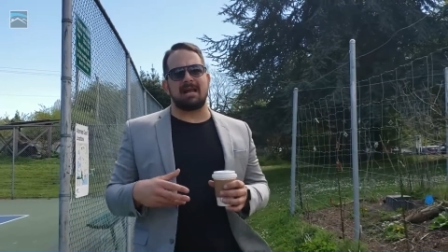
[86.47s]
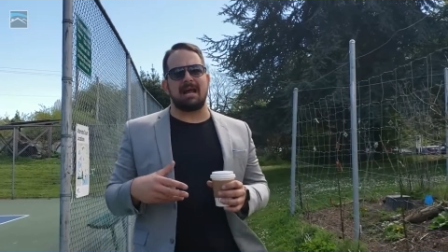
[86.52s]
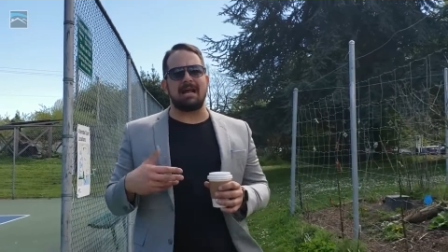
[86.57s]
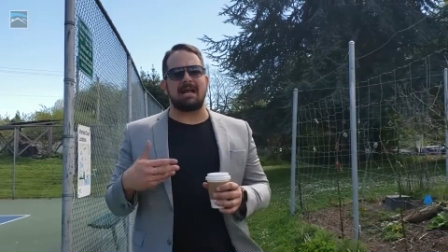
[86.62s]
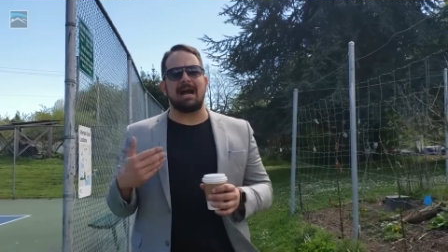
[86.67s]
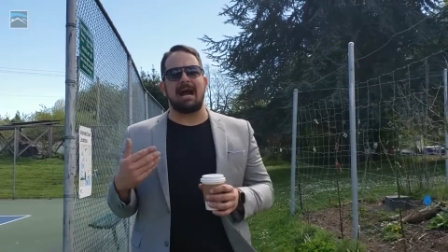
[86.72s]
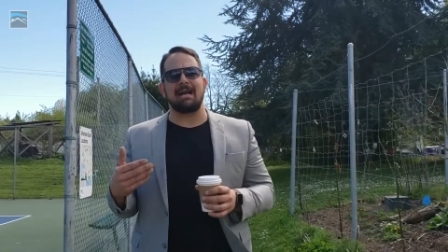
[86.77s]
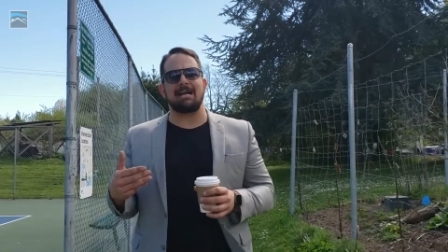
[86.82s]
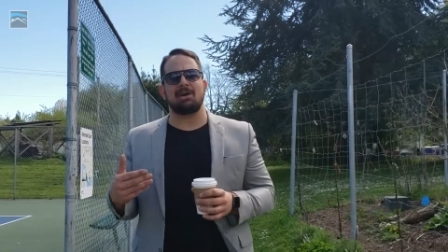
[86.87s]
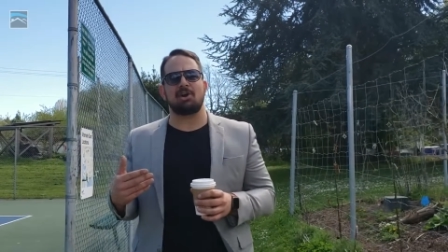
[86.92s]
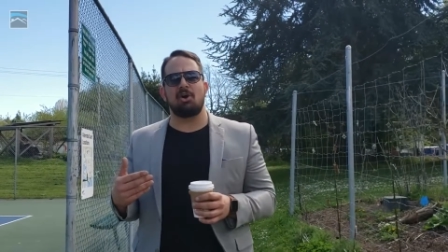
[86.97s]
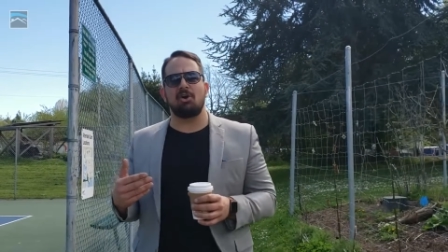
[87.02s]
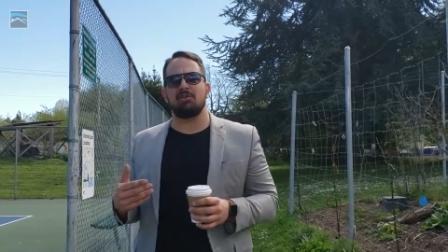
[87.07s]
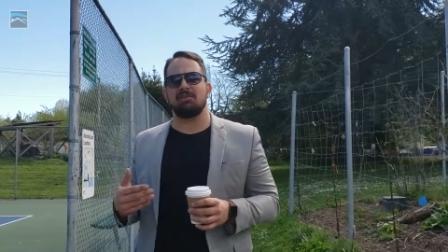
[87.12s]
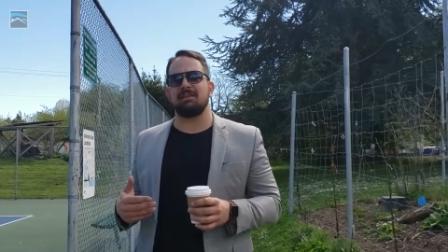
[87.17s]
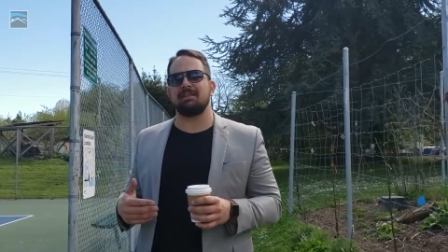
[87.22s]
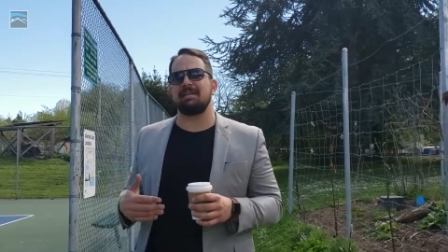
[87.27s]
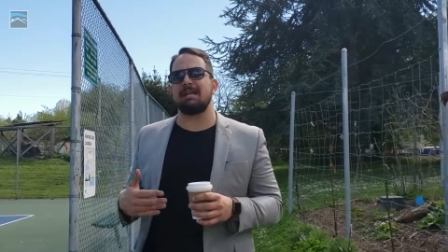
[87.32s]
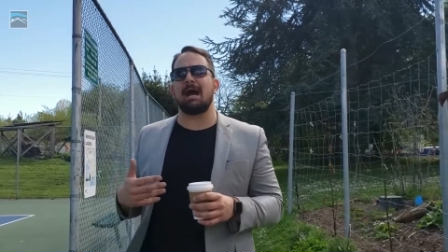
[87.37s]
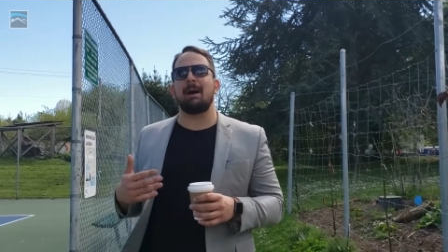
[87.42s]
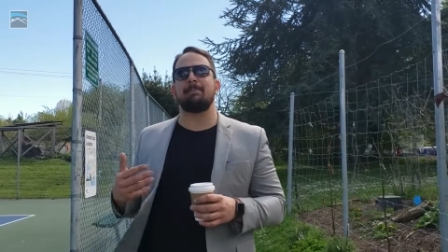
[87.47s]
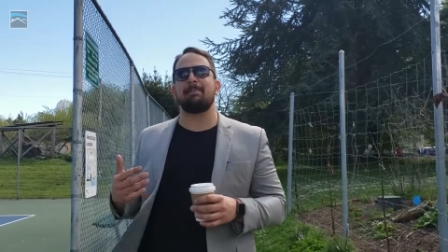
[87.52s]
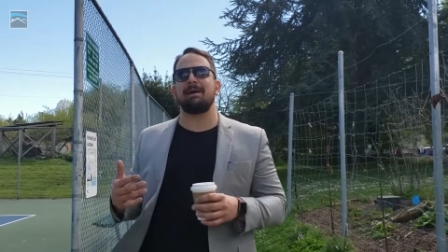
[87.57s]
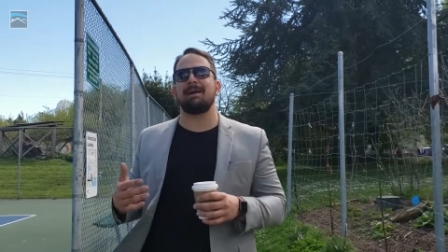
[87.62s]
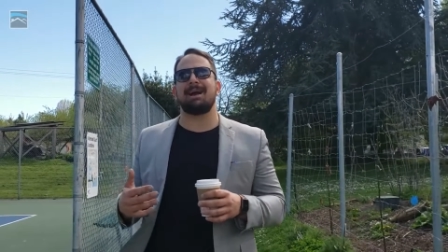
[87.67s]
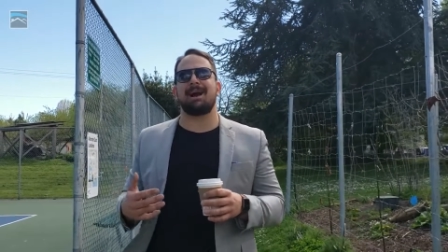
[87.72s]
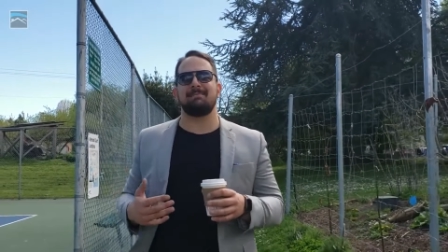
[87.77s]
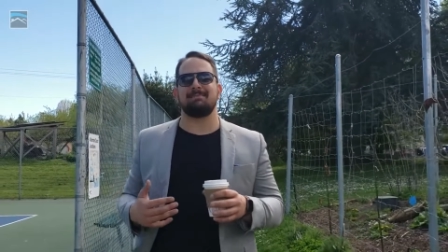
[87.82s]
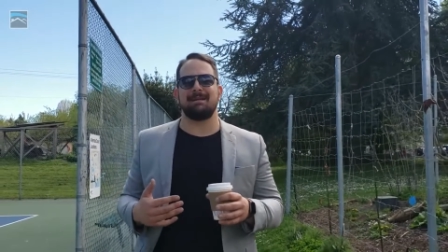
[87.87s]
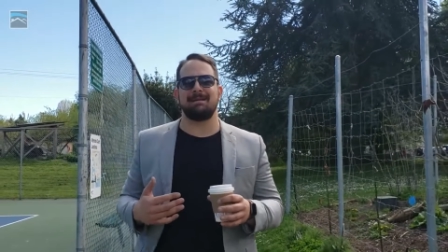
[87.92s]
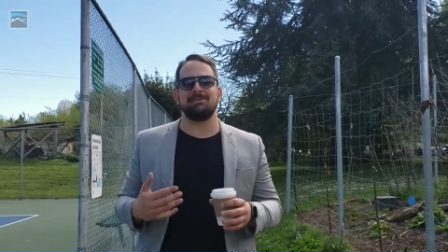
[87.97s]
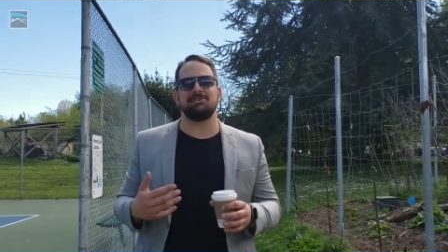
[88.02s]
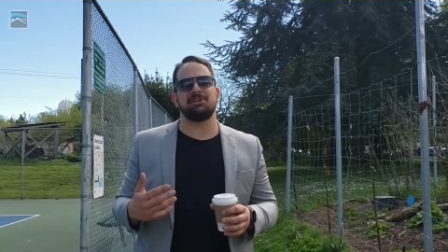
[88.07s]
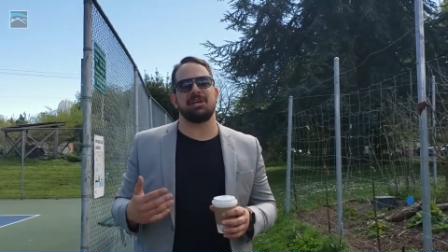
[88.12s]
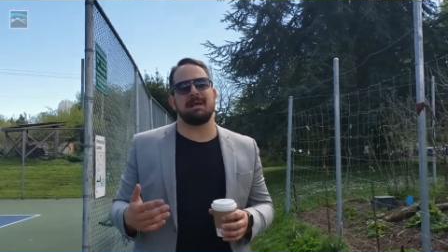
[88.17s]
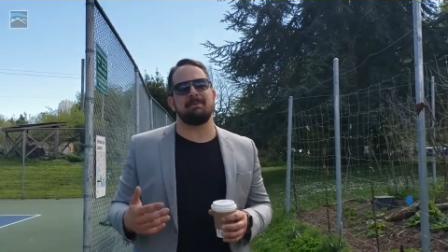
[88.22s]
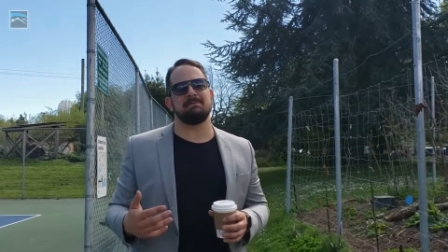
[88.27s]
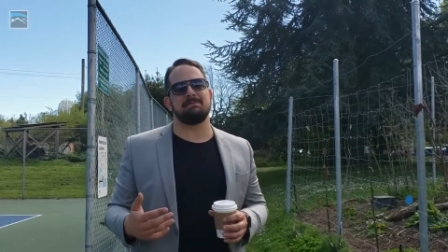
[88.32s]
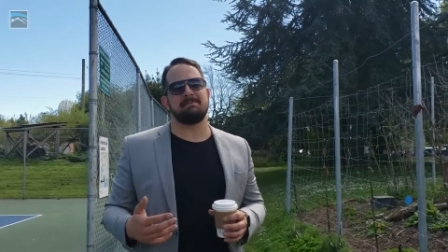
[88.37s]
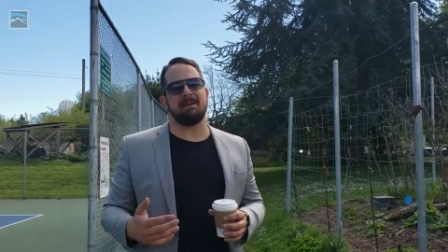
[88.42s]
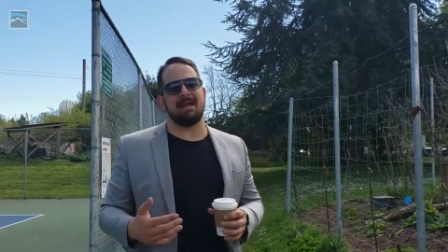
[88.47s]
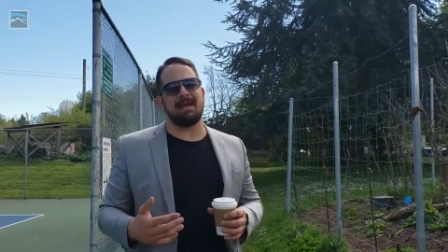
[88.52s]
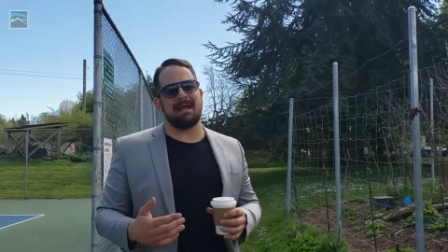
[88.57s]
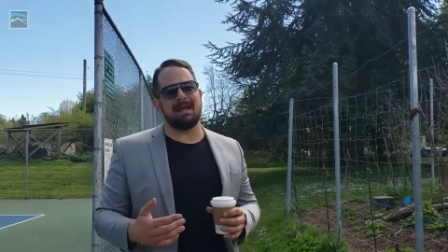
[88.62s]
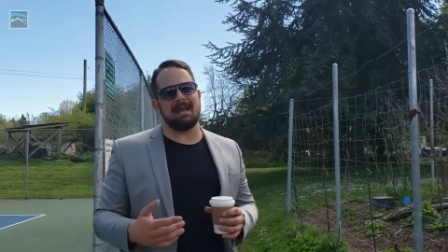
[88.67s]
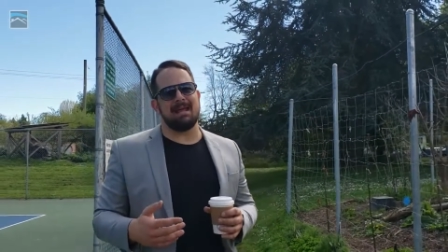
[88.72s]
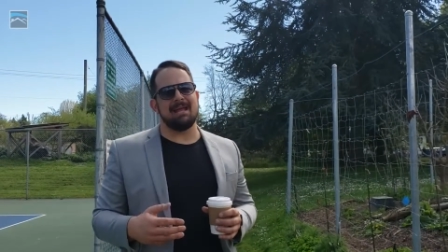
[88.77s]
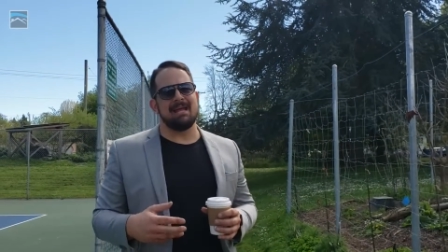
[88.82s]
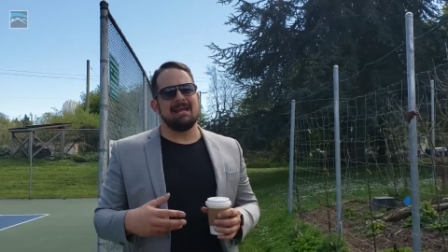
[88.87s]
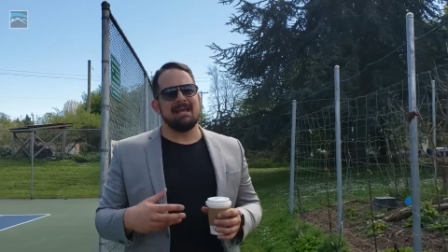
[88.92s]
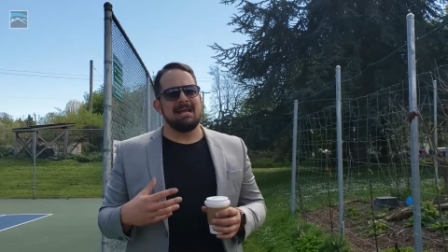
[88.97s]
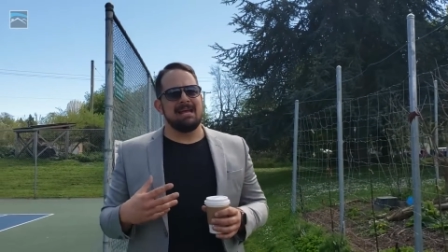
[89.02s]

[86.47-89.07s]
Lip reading: I kind of call it the up and coming James Bay